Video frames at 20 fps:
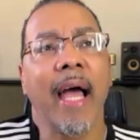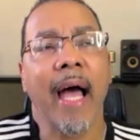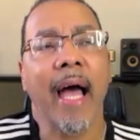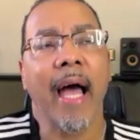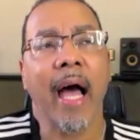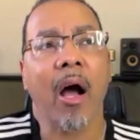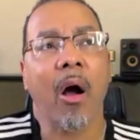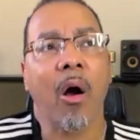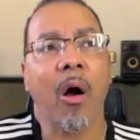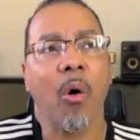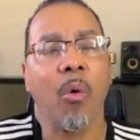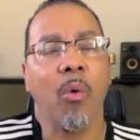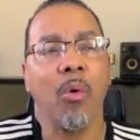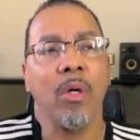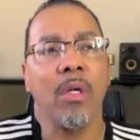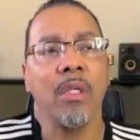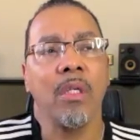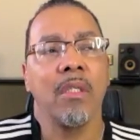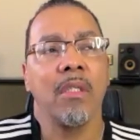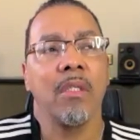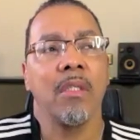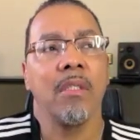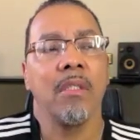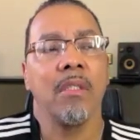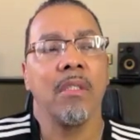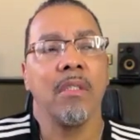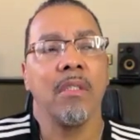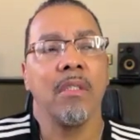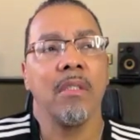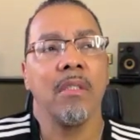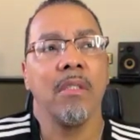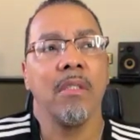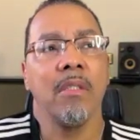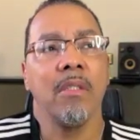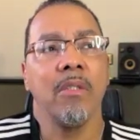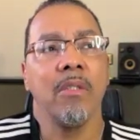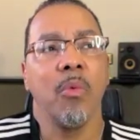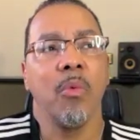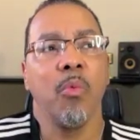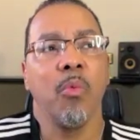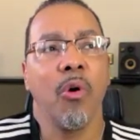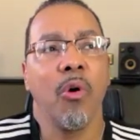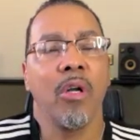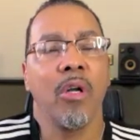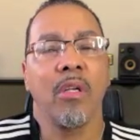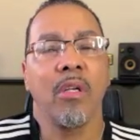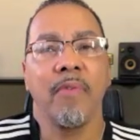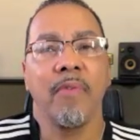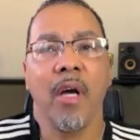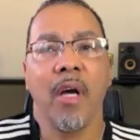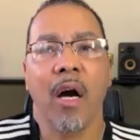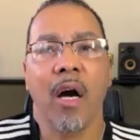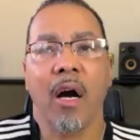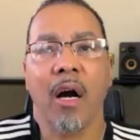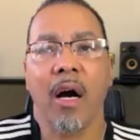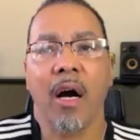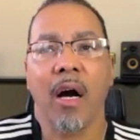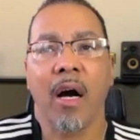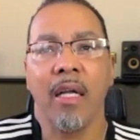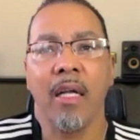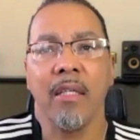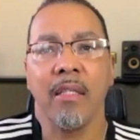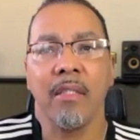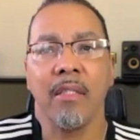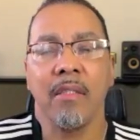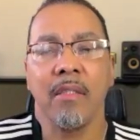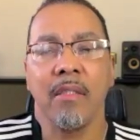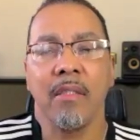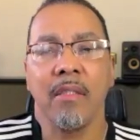how the word of God,